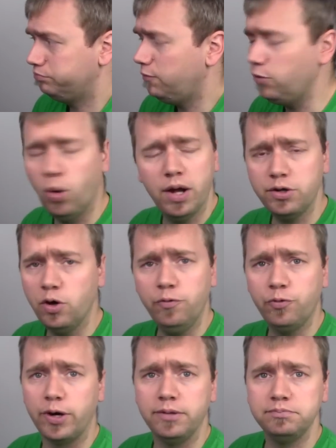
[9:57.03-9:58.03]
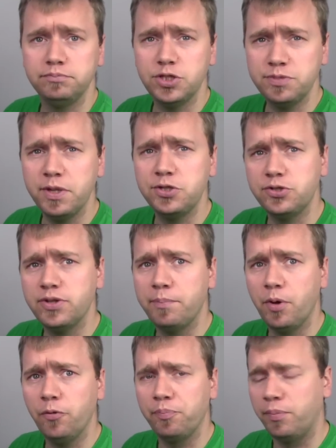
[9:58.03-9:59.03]
If you want, go for it. Just make sure
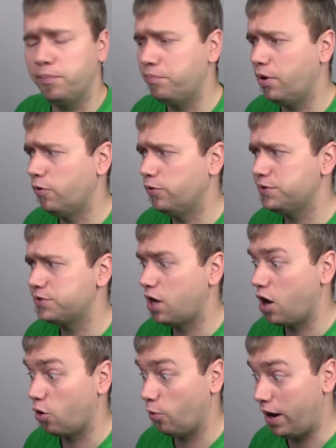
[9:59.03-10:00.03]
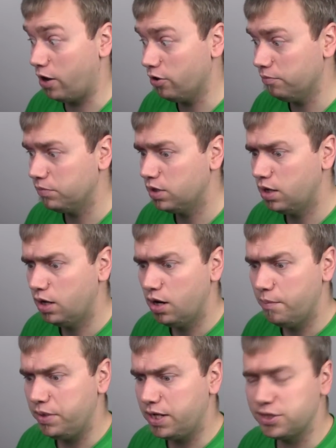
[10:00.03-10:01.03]
that both opponents are aware,
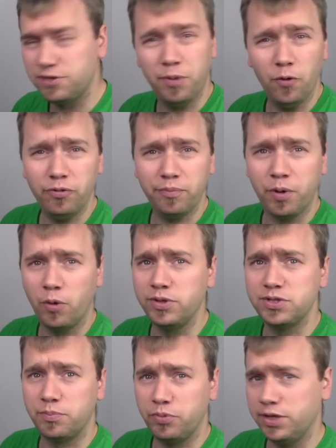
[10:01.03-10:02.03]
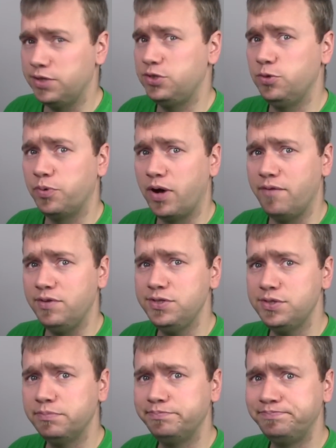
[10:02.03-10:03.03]
because if both opponents are bringing super
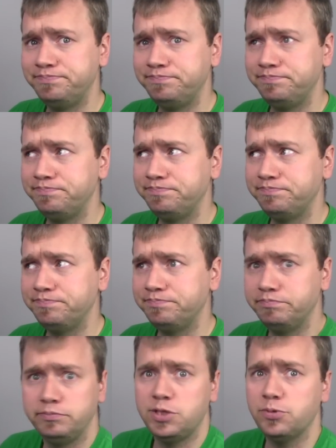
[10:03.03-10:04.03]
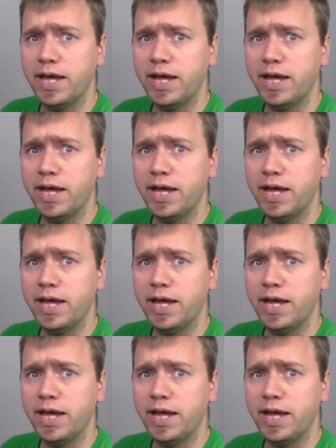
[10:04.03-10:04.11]
heavies, it's